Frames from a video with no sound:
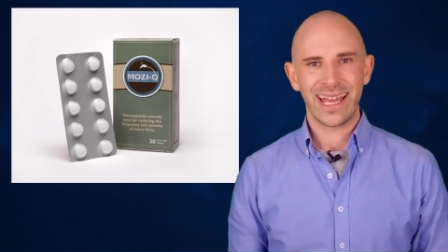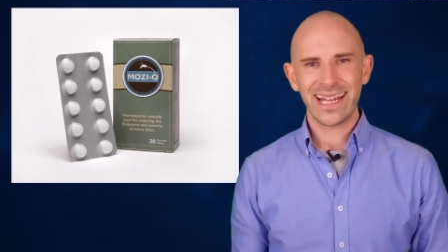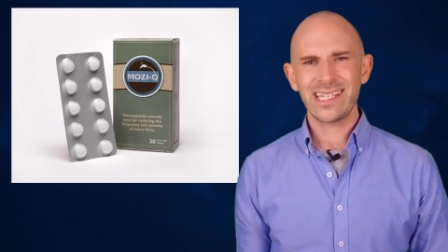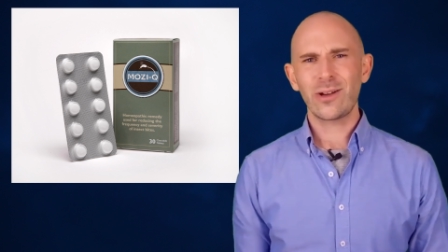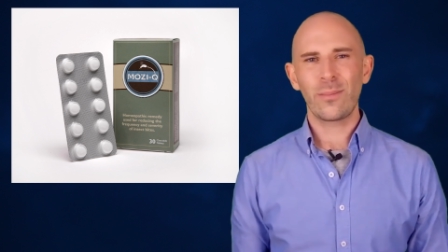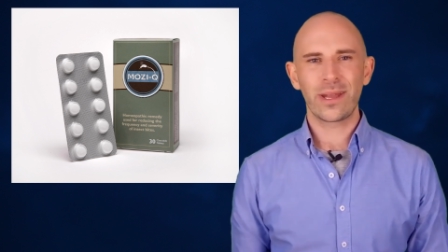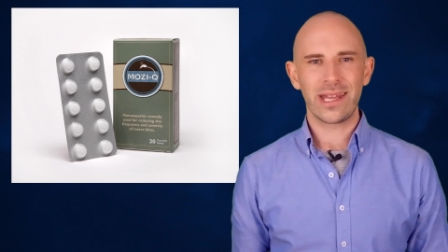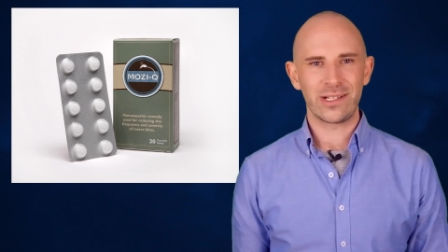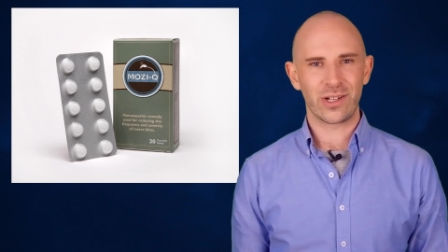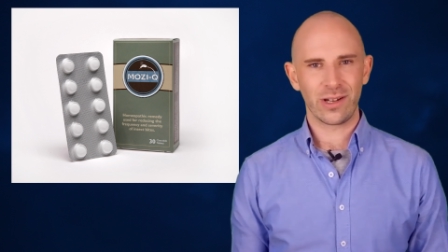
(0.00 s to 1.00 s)
It's a
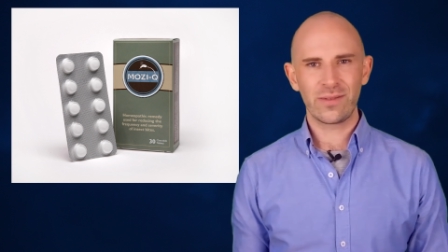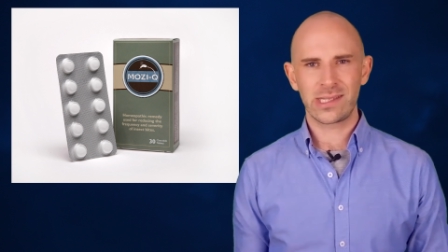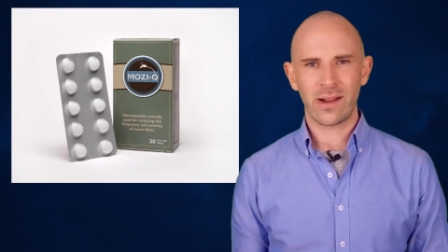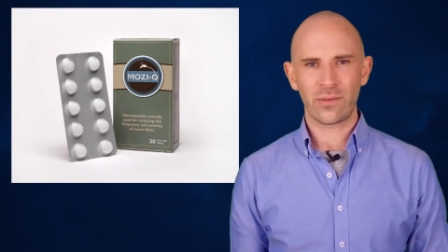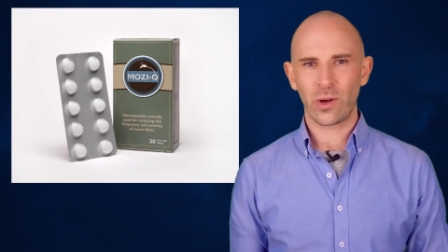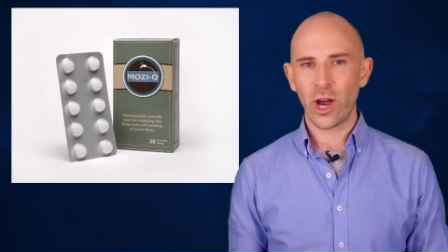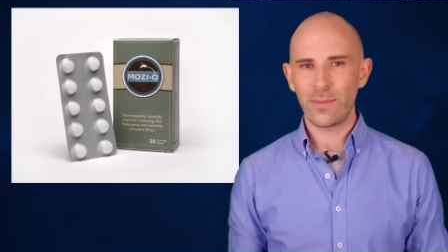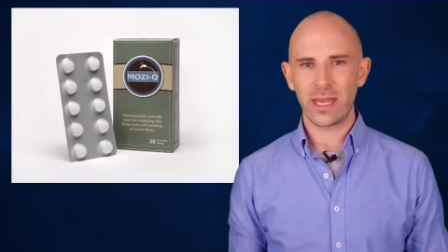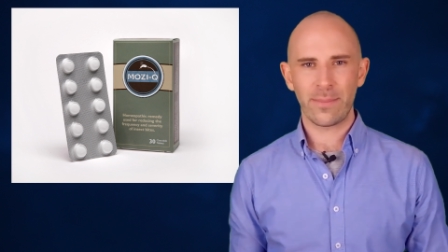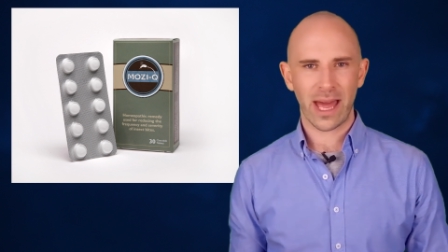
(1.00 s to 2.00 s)
combination of several
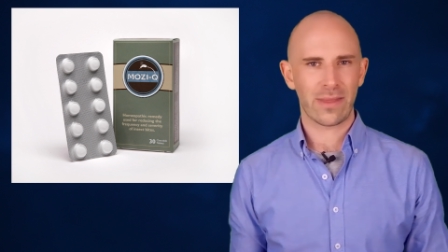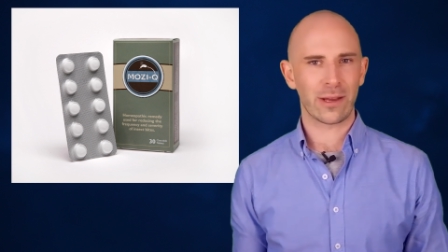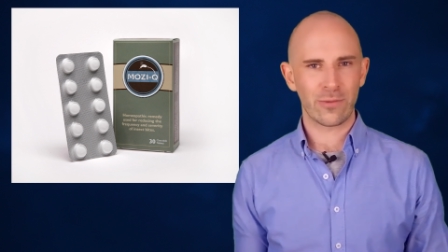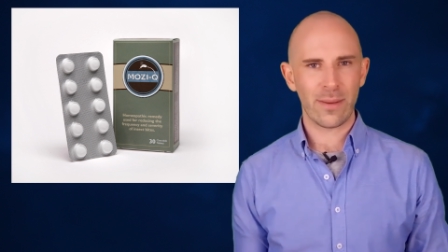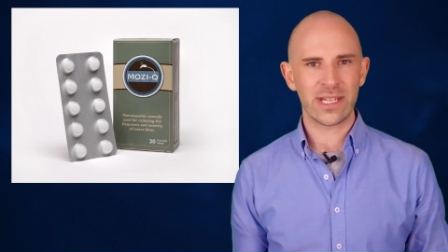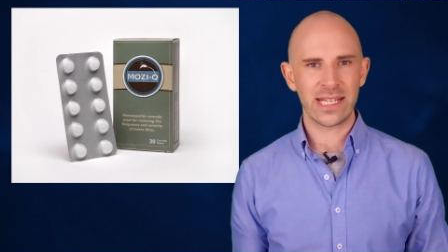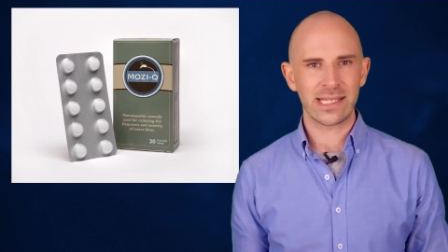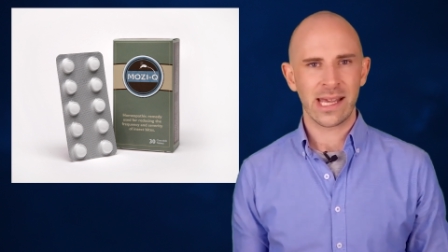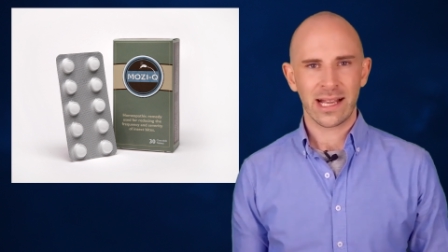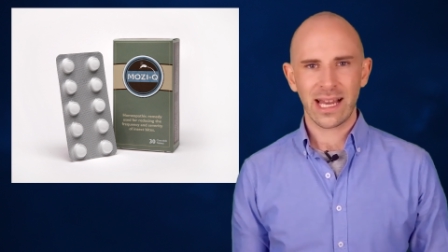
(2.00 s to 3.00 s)
homeopathic
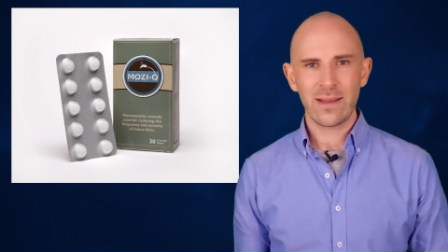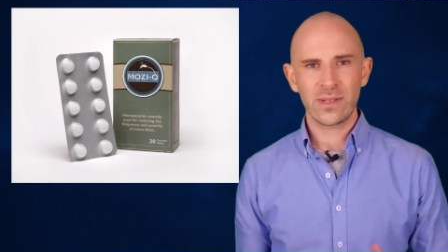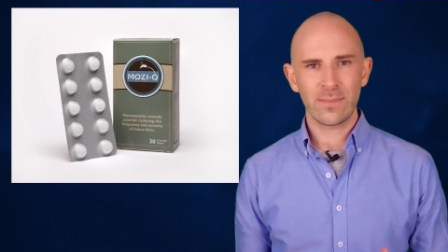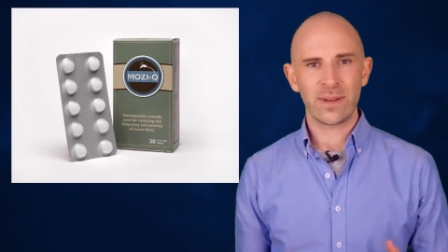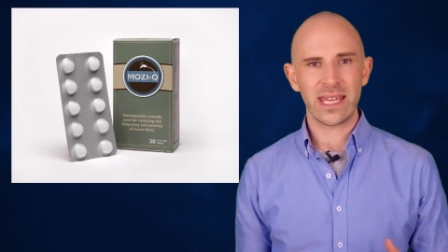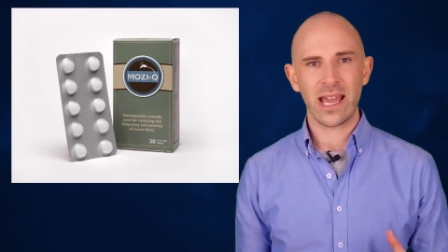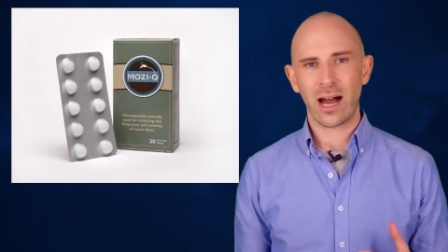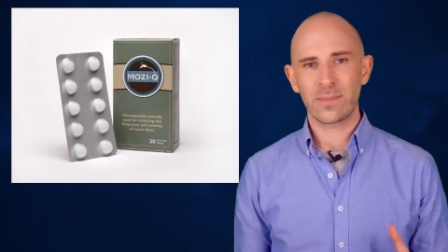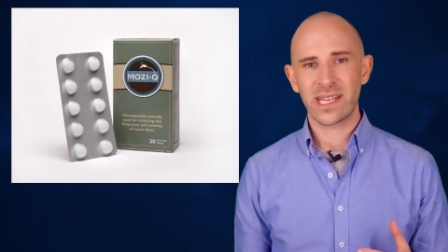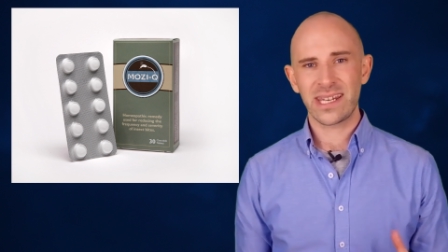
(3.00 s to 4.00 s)
remedies claimed to be
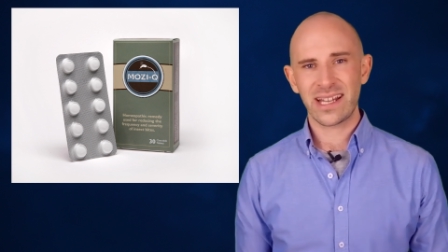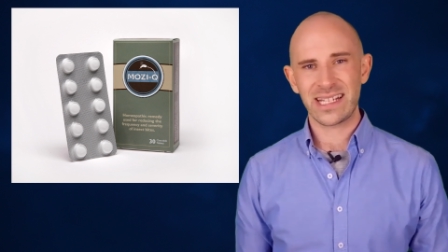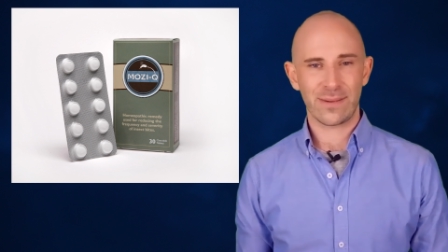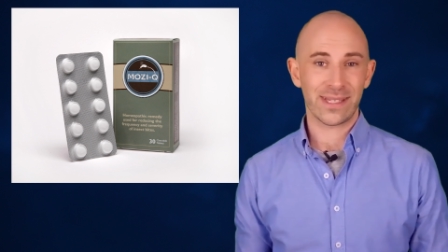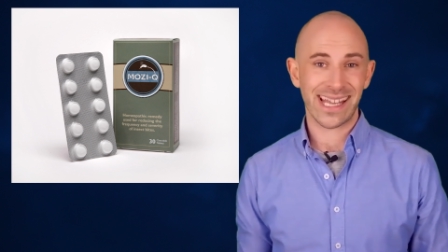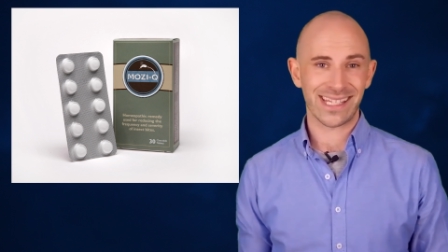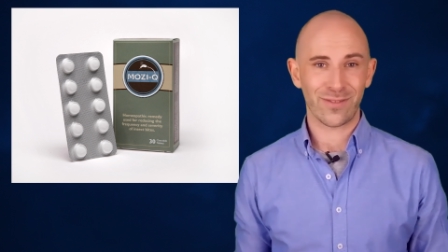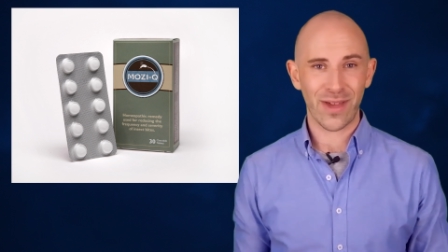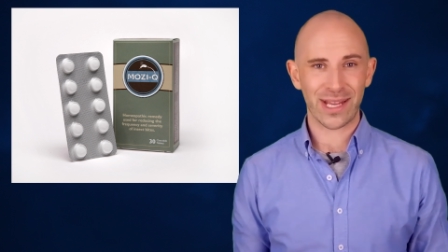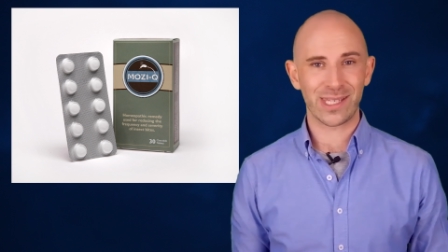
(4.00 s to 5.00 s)
up to 90%
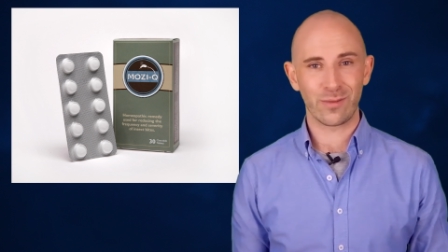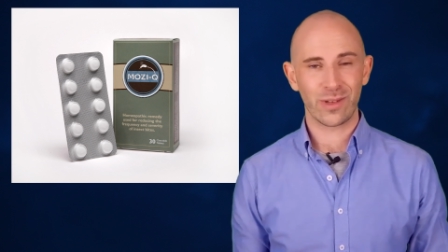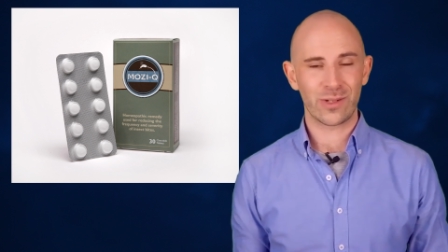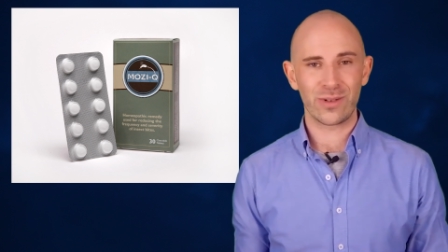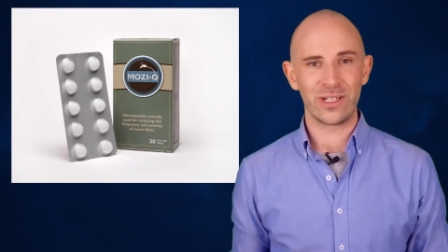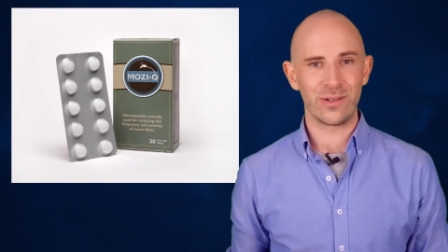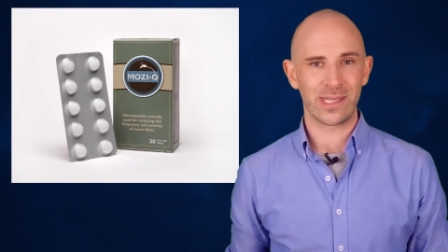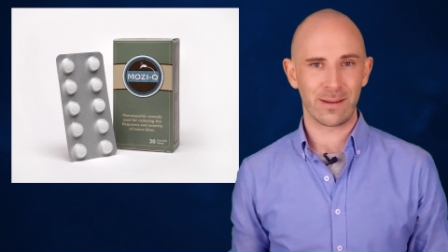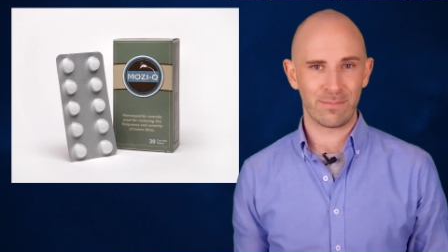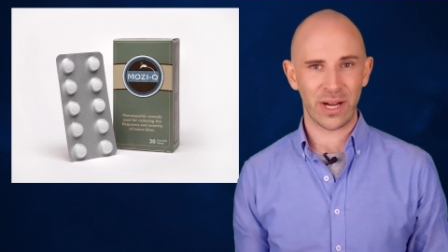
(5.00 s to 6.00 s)
effective at reducing